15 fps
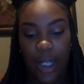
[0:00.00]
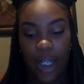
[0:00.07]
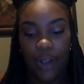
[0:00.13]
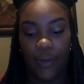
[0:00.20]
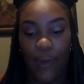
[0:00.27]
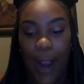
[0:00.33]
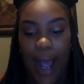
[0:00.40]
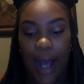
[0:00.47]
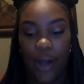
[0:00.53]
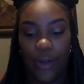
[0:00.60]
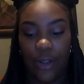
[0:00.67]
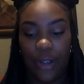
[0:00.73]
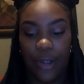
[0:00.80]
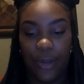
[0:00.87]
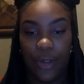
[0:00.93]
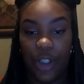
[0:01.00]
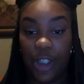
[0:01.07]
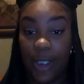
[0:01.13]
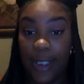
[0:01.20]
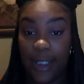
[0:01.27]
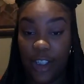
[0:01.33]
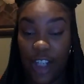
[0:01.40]
round
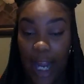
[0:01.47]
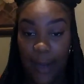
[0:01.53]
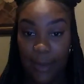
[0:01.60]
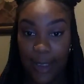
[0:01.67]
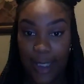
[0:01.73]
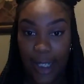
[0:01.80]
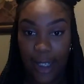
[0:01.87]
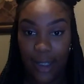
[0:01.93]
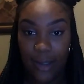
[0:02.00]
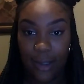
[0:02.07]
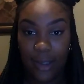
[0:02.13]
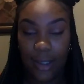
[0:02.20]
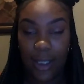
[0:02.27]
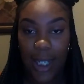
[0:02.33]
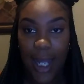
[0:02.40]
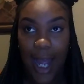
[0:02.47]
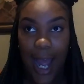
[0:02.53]
shaped cells,